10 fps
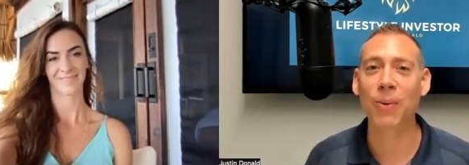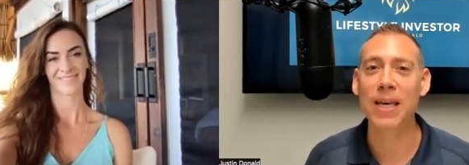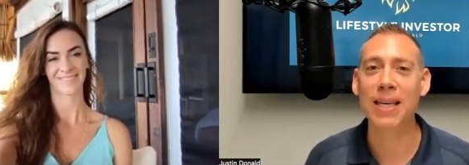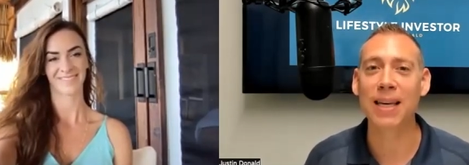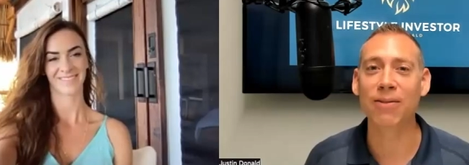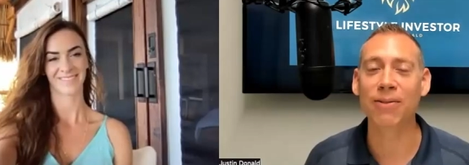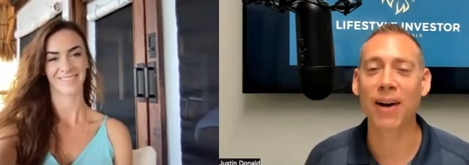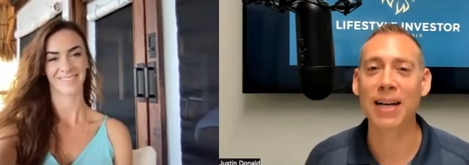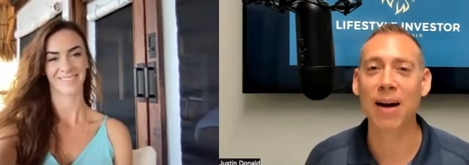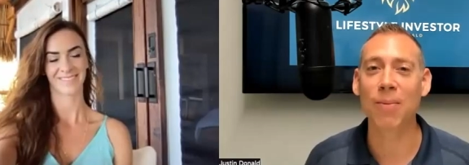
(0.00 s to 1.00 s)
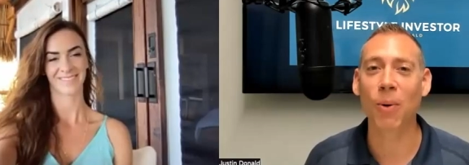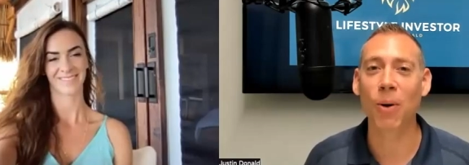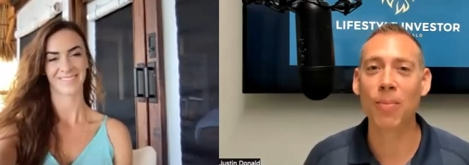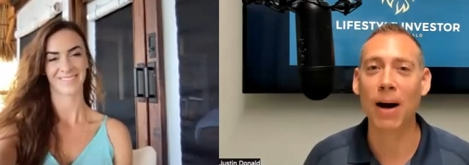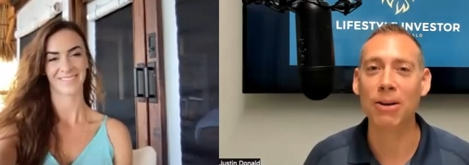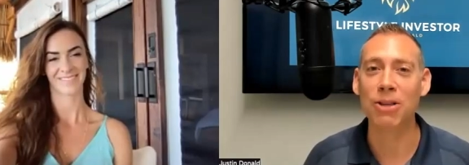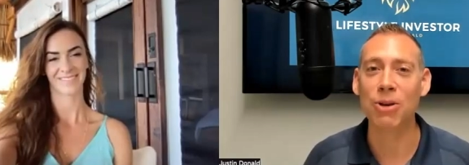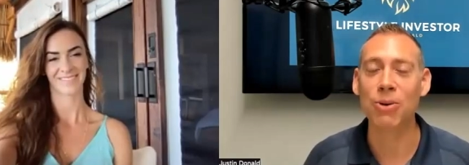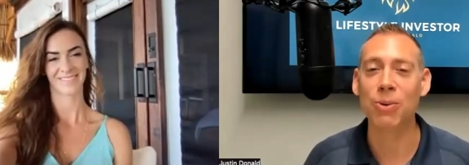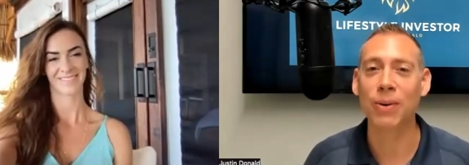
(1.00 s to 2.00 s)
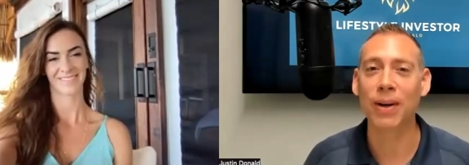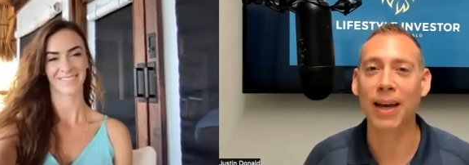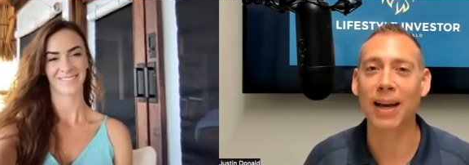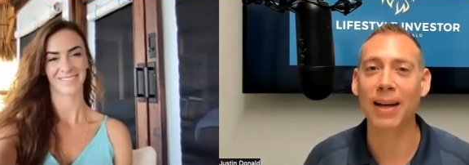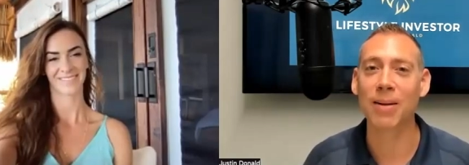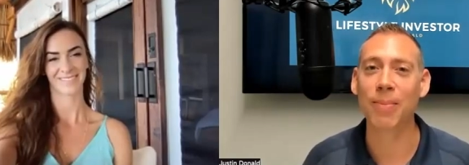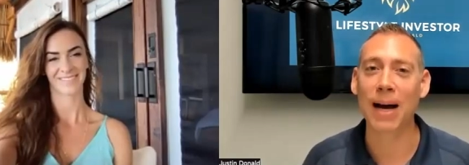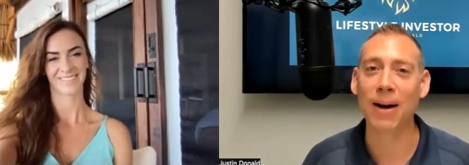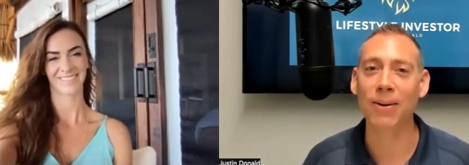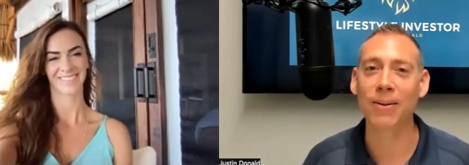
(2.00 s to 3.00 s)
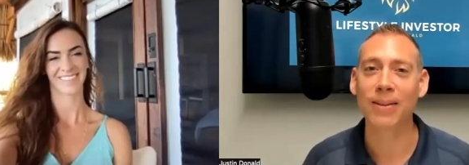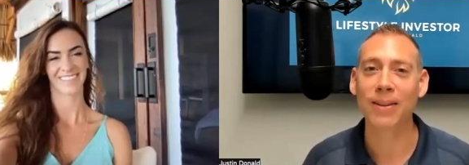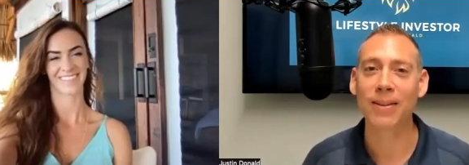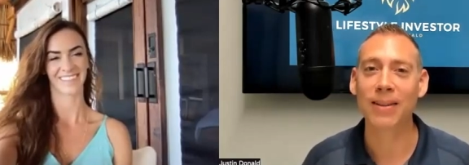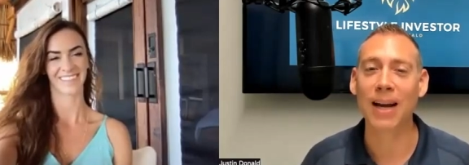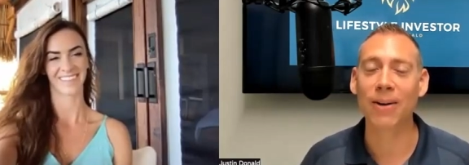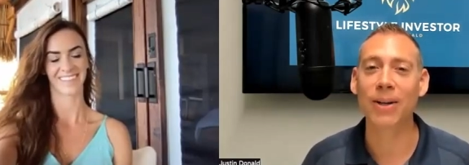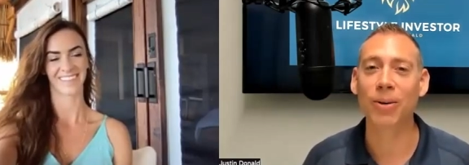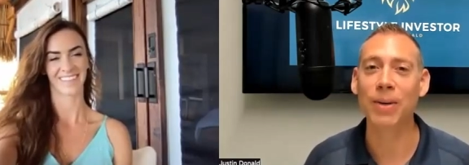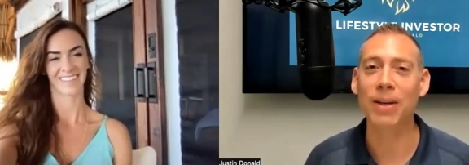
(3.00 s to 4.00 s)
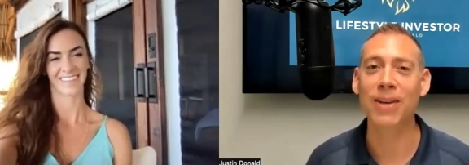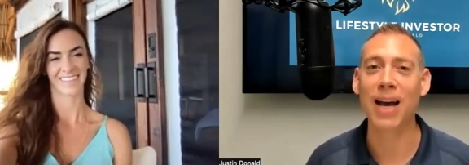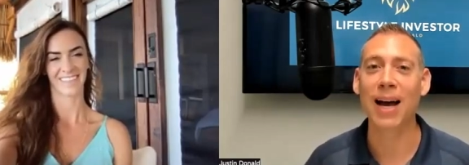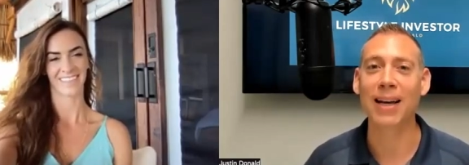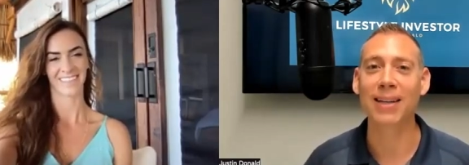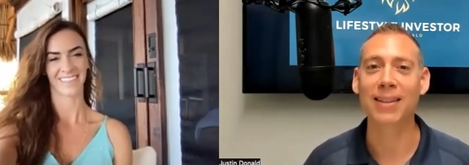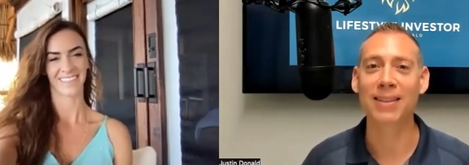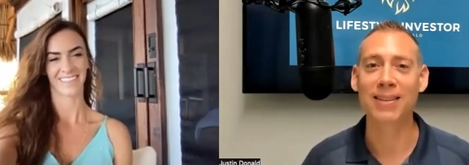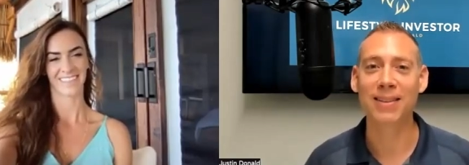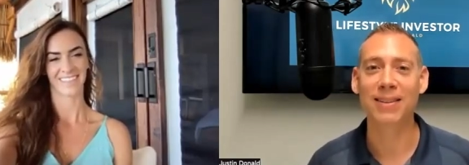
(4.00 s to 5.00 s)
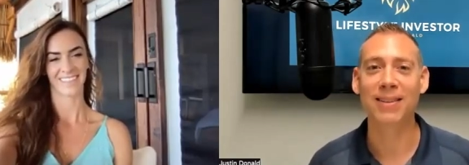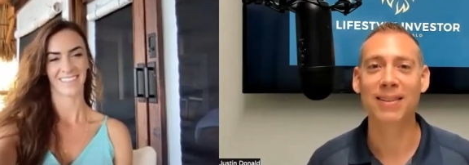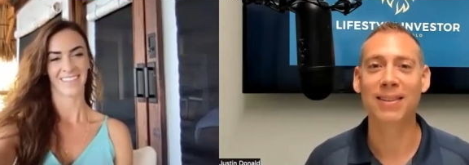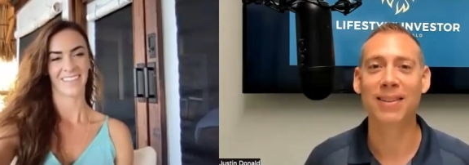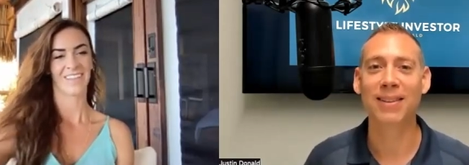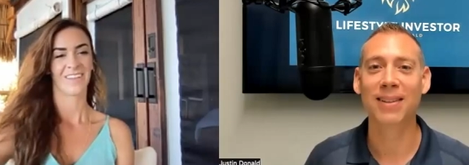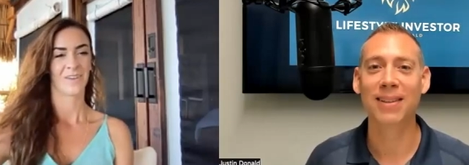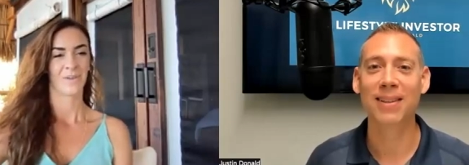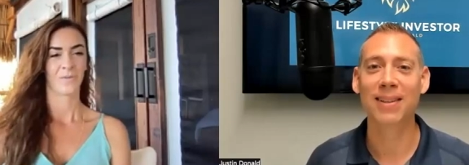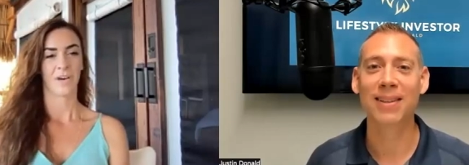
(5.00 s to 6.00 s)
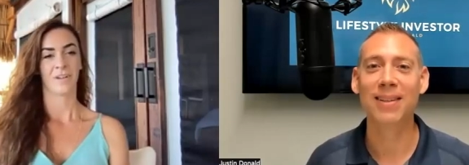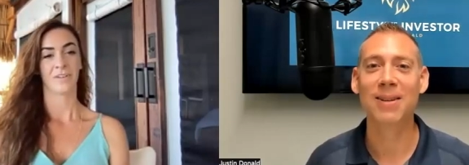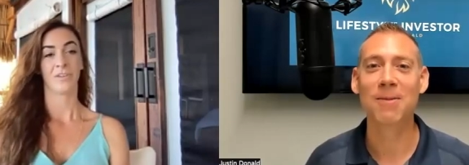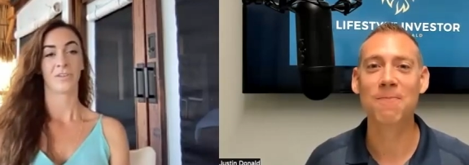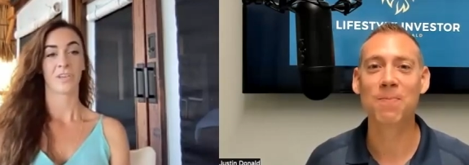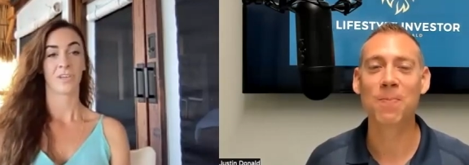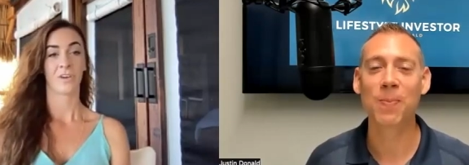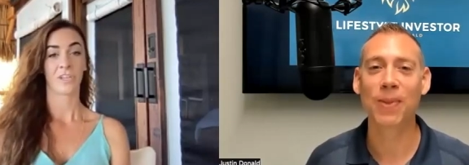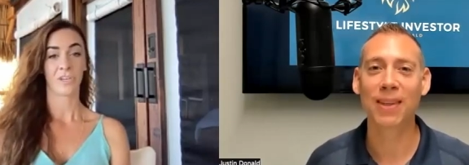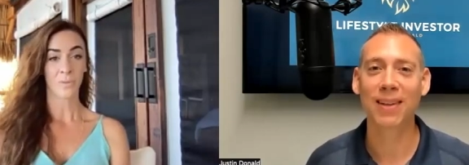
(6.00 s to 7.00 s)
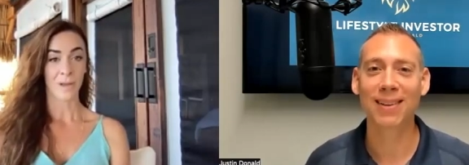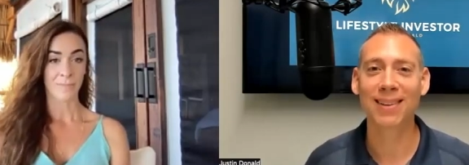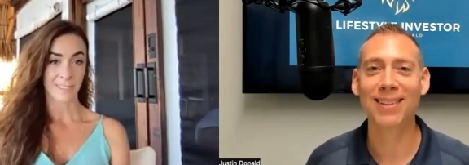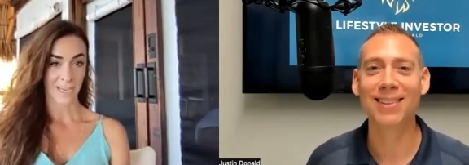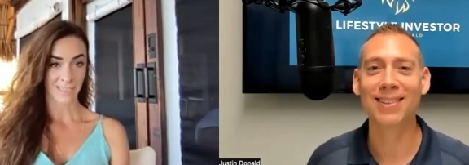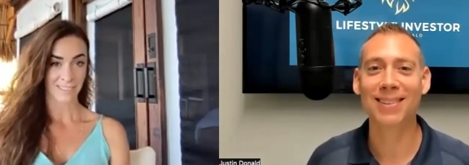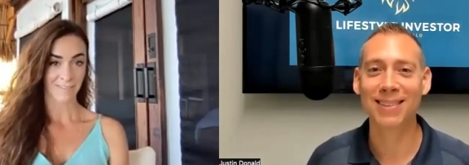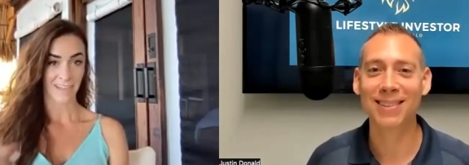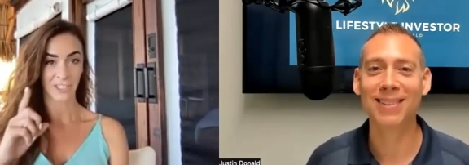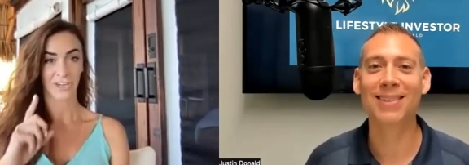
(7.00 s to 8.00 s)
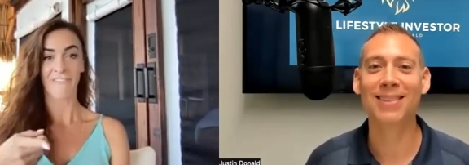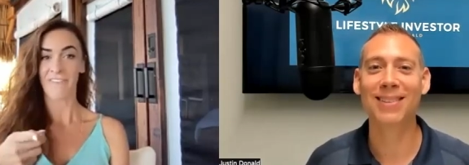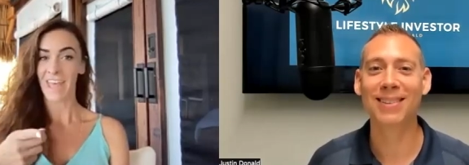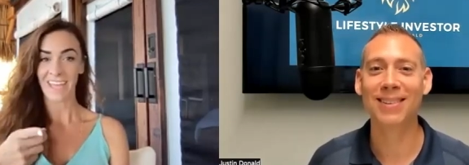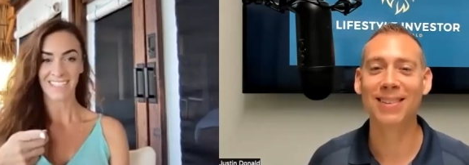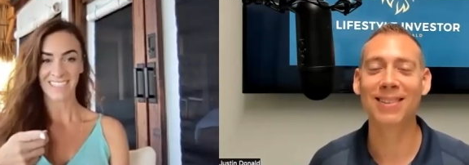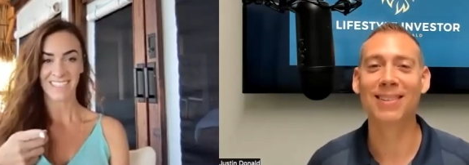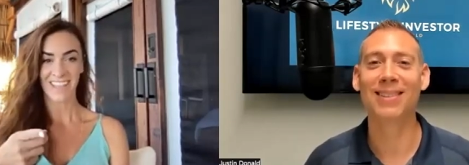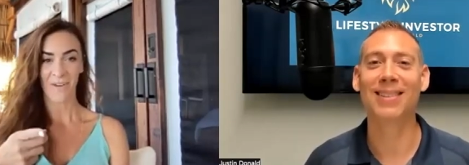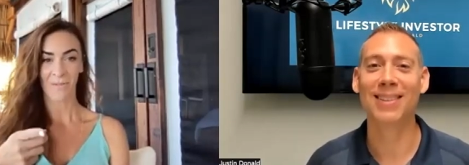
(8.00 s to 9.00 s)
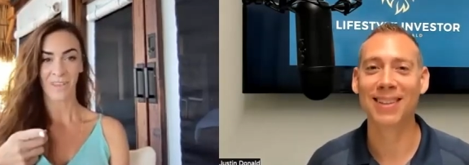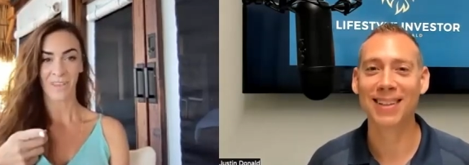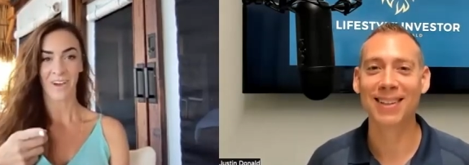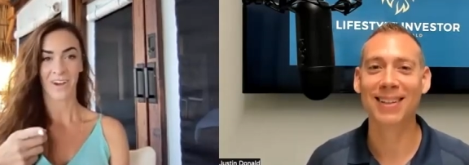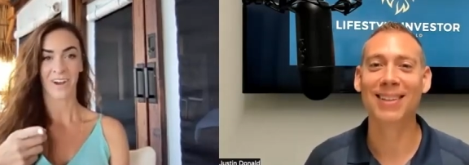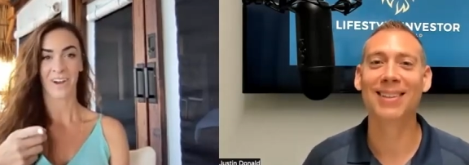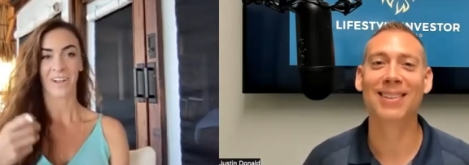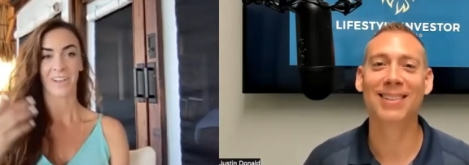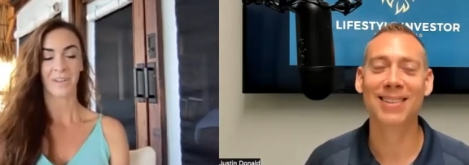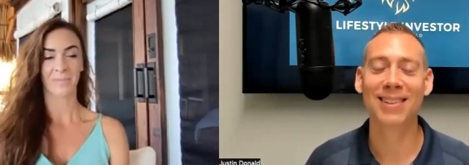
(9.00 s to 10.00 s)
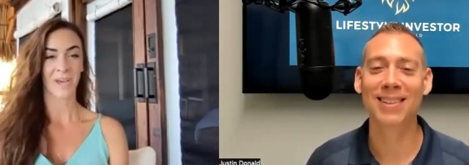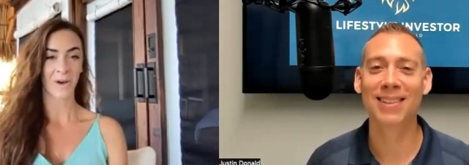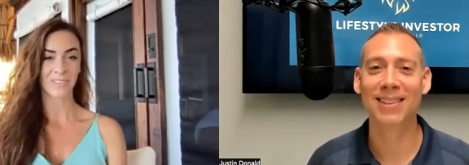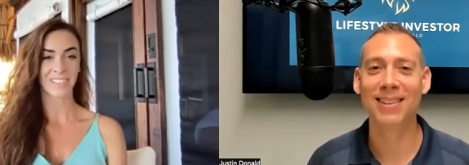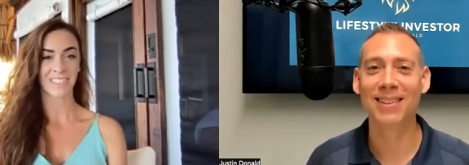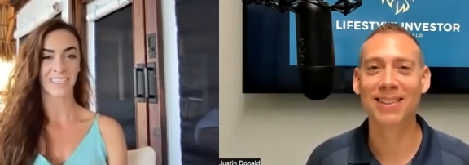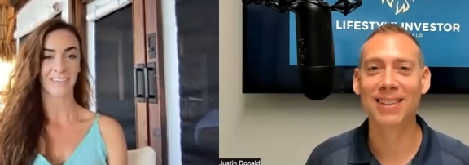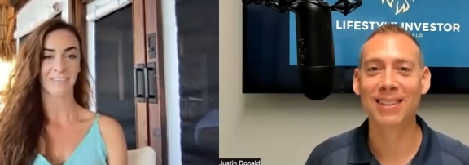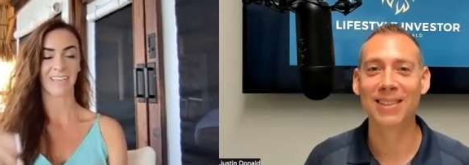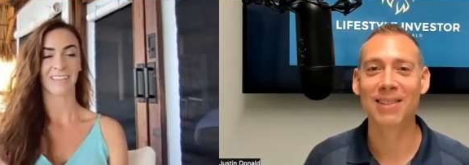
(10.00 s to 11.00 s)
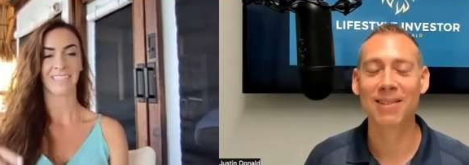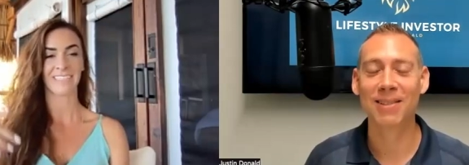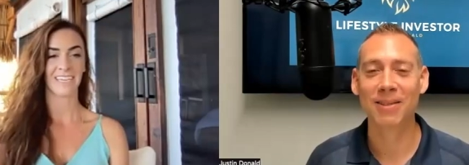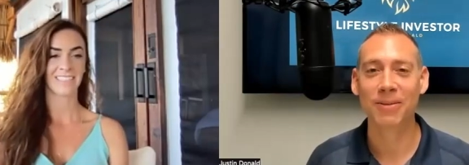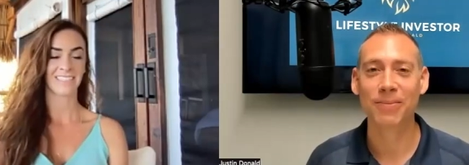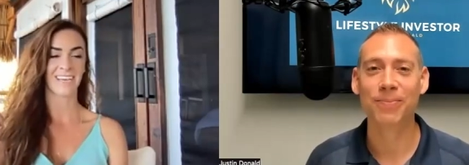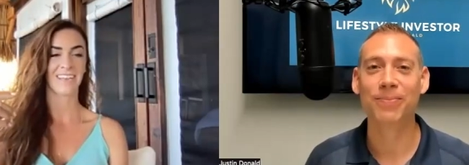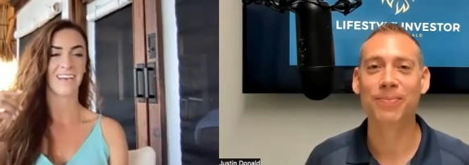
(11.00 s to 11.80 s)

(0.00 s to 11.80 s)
Speaker 1: we can find out more about you and about Aerial BVI?
Speaker 2: Well, you can go to your website to find your event that we are going to be hosting, find the date, sign